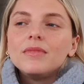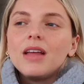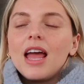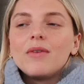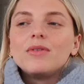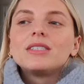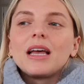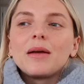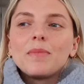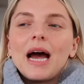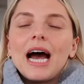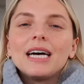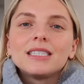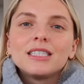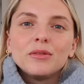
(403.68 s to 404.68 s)
it was like
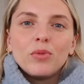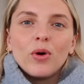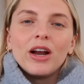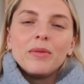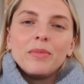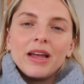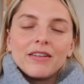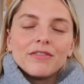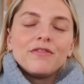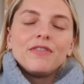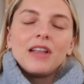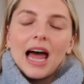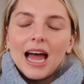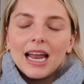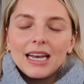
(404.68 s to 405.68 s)
past the point of being
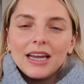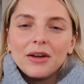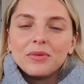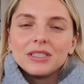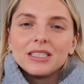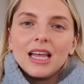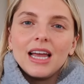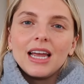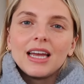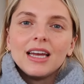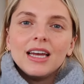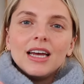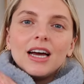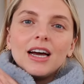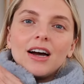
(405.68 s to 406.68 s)
flat. It was like
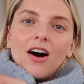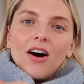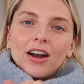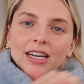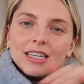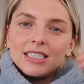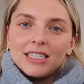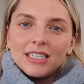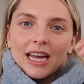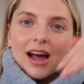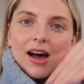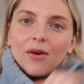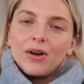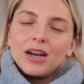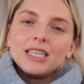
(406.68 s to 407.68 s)
on a
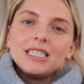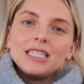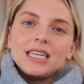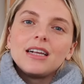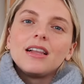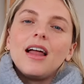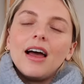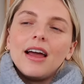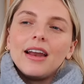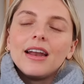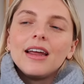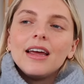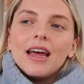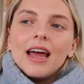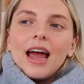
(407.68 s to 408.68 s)
down decline.
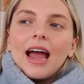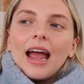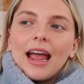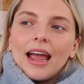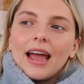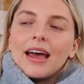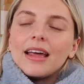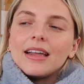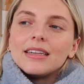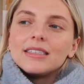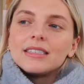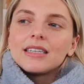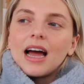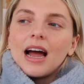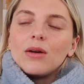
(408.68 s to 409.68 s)

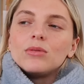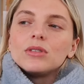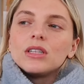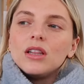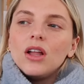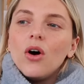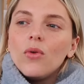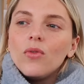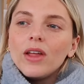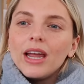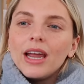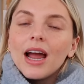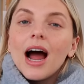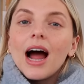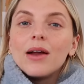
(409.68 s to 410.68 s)
And I was
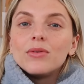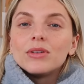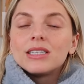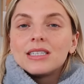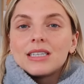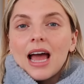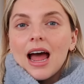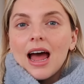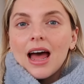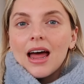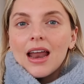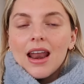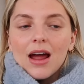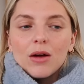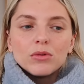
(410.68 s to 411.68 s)
lonely. I was
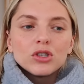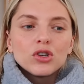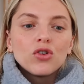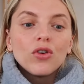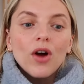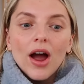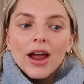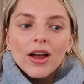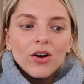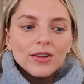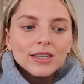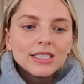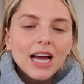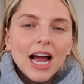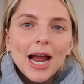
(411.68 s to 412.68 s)
sad. I was crying all
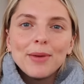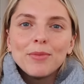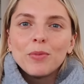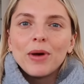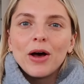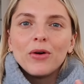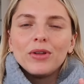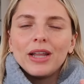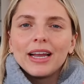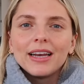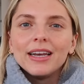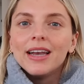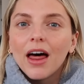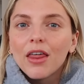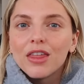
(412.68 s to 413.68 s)
the time about like
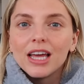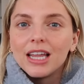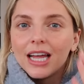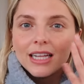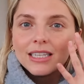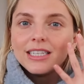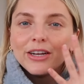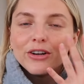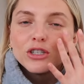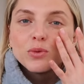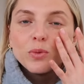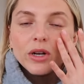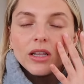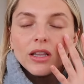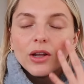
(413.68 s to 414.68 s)
nothing. Like tears
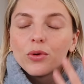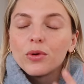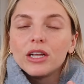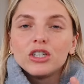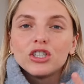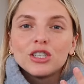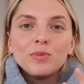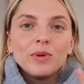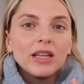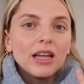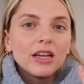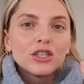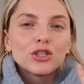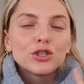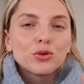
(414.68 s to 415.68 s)
would literally just be
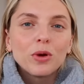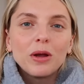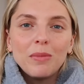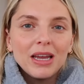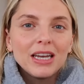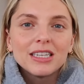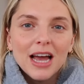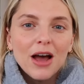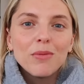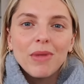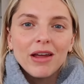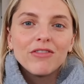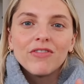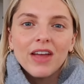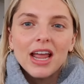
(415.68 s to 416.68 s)
like streaming down
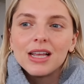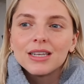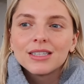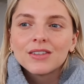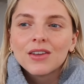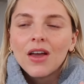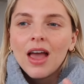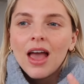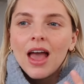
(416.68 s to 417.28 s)
my face